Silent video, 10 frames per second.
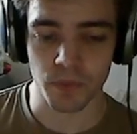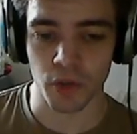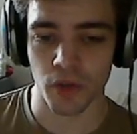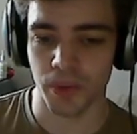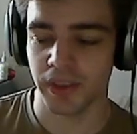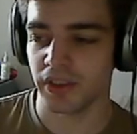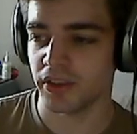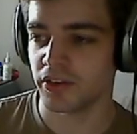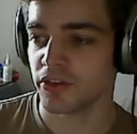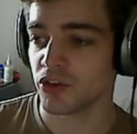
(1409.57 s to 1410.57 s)
who
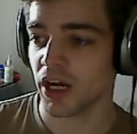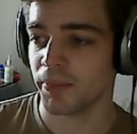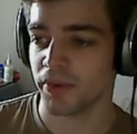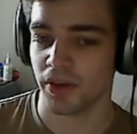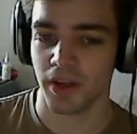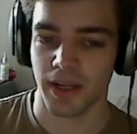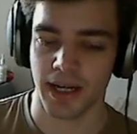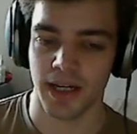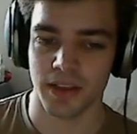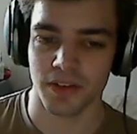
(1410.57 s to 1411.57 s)
is trapped
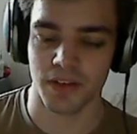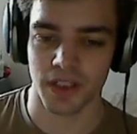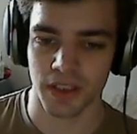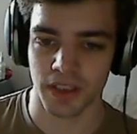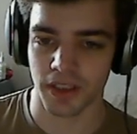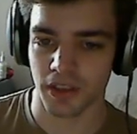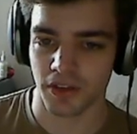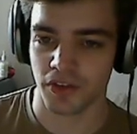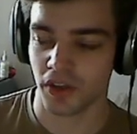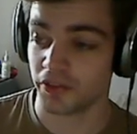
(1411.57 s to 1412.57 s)
at the
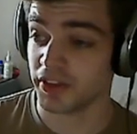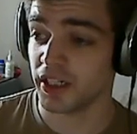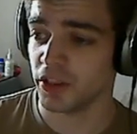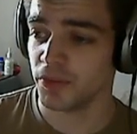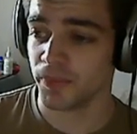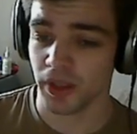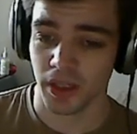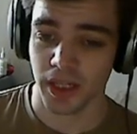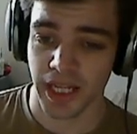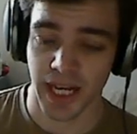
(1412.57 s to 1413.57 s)
shaft yellow,
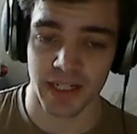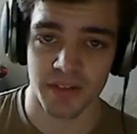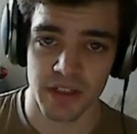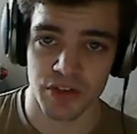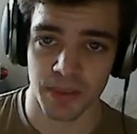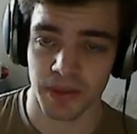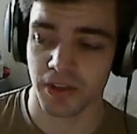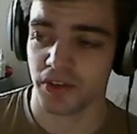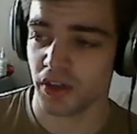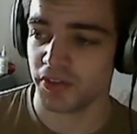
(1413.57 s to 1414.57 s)
and if they're trapped at the
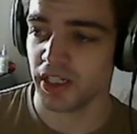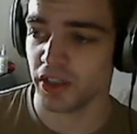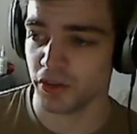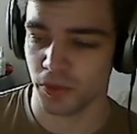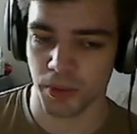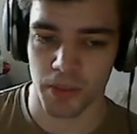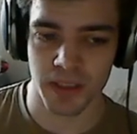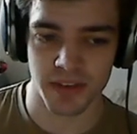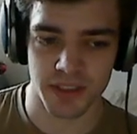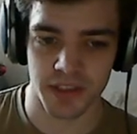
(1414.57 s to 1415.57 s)
shaft yellow, you'll probably
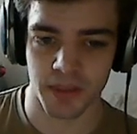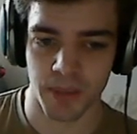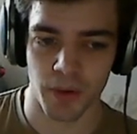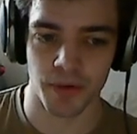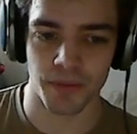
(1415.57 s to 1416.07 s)
see the opponent.